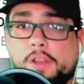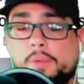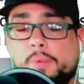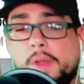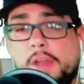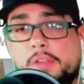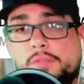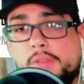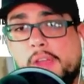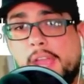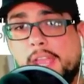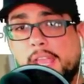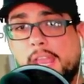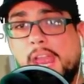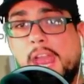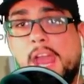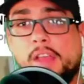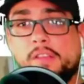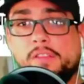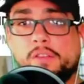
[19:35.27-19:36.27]
The Red
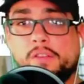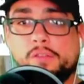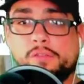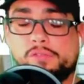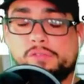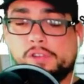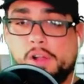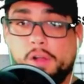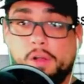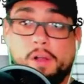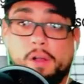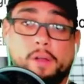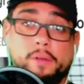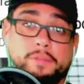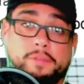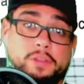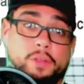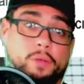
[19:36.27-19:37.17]
Dragon has control of